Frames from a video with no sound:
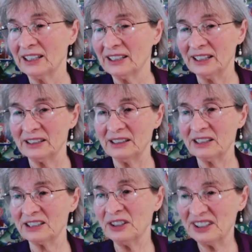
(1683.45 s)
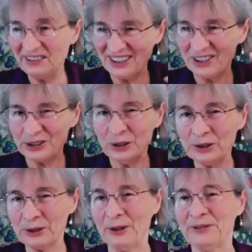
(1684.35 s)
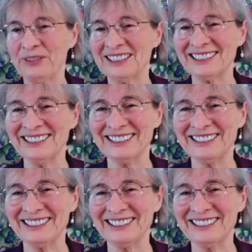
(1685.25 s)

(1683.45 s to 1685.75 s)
It's not even thought of. It's